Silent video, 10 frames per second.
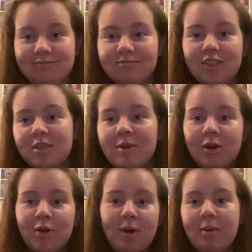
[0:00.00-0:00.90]
doesn't mean I'm
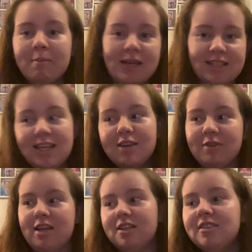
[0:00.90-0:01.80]
going to become a Man City
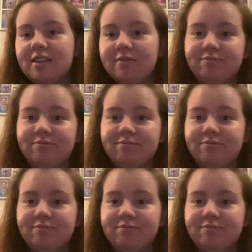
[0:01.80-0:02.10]
fan, does it?